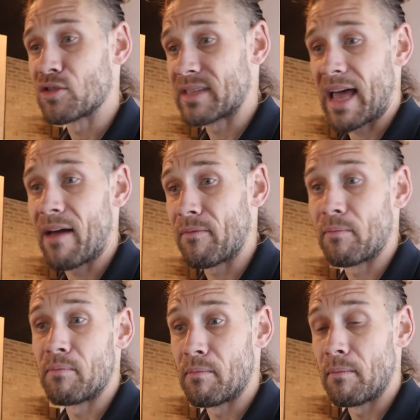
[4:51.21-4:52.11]
I'll just have
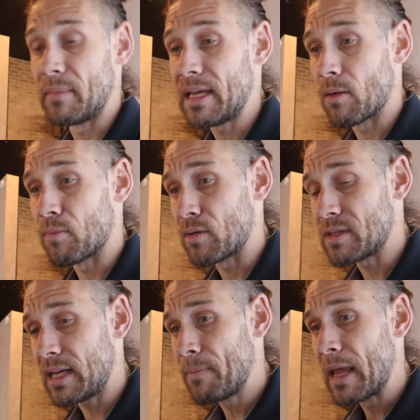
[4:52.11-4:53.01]
meat or
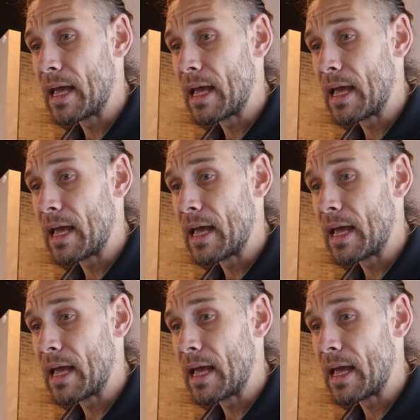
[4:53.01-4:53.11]
protein.